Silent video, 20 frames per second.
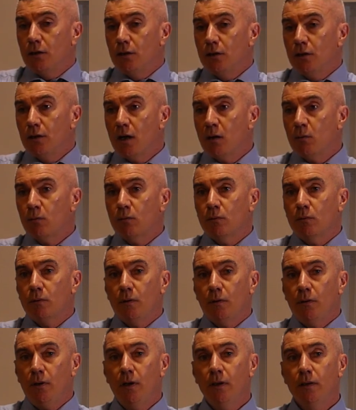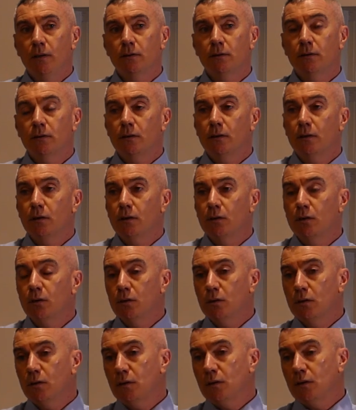
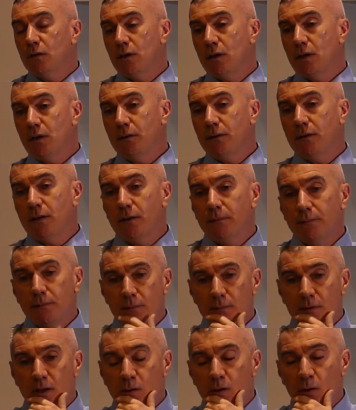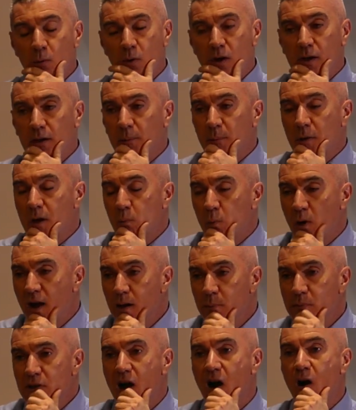It
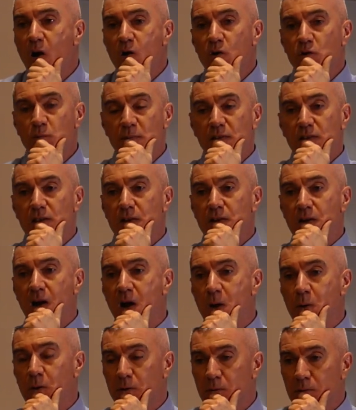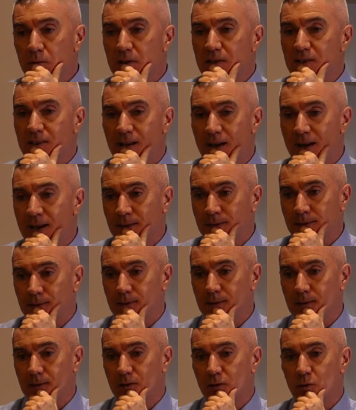well behoves me to know and
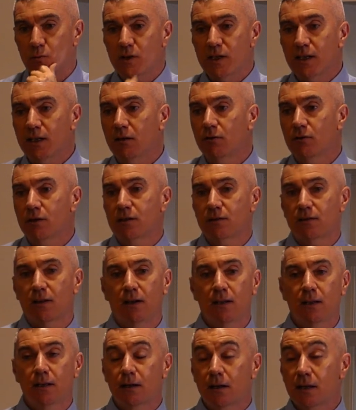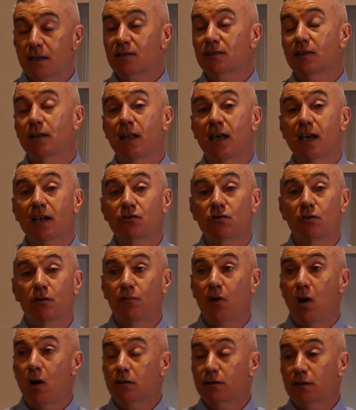understand and to realise that it is the nature
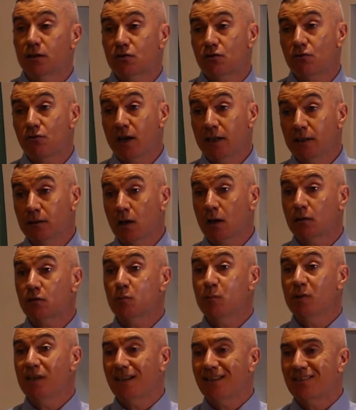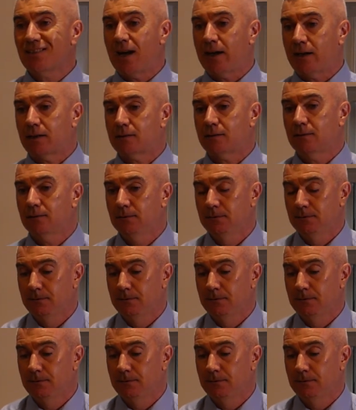of all things great not to be exact.